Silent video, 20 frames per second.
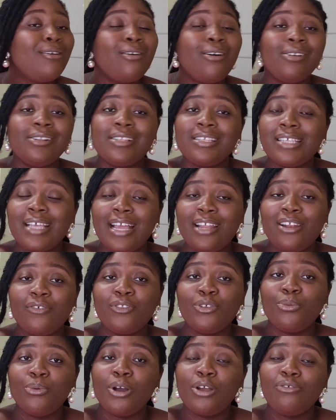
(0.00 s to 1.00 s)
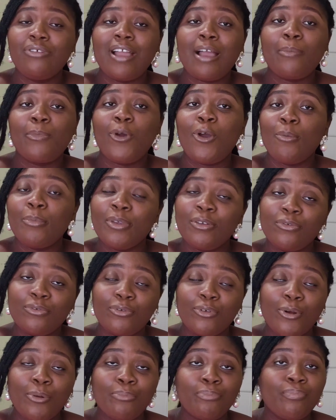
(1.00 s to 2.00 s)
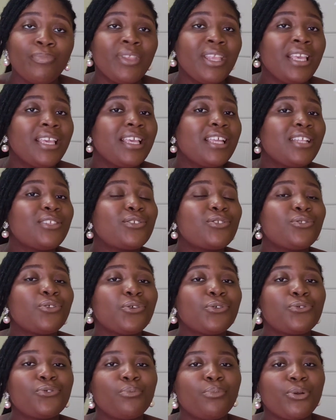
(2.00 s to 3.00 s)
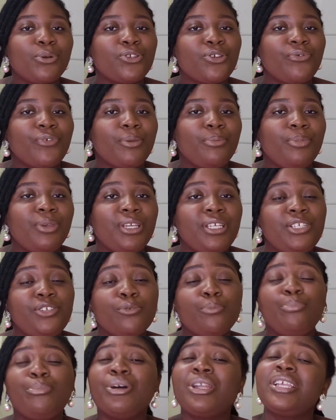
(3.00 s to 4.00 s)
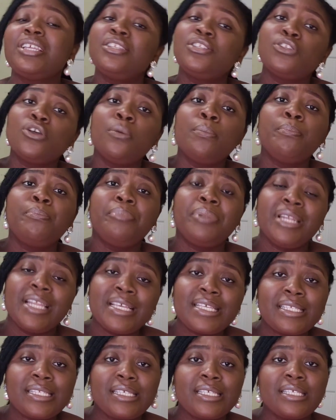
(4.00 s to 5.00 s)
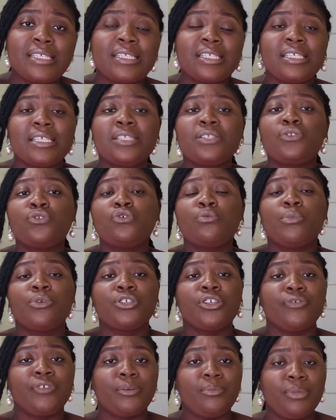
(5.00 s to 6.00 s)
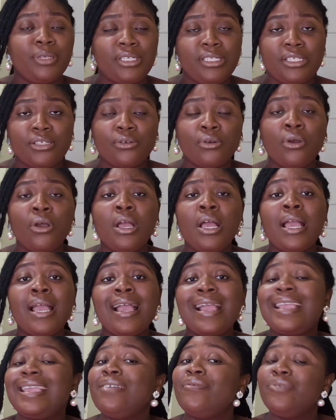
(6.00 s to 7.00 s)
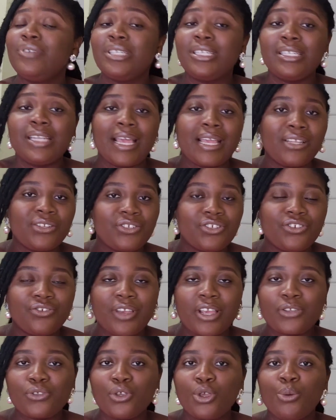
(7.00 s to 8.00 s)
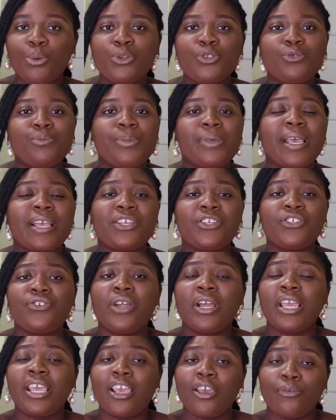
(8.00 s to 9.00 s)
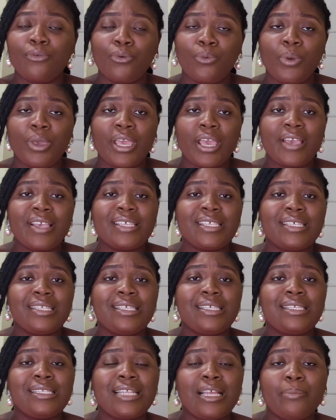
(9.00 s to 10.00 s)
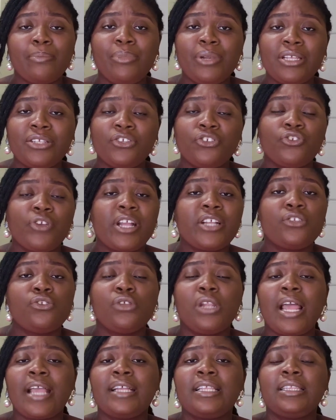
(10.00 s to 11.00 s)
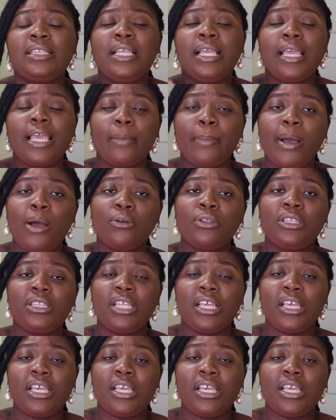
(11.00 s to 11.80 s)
On the side of the world where I'm coming from, it's not so much of a big deal, but in some places it's so much of a big deal, even in Nigeria. So you want to be extra careful when you're using these templates. Try to like think about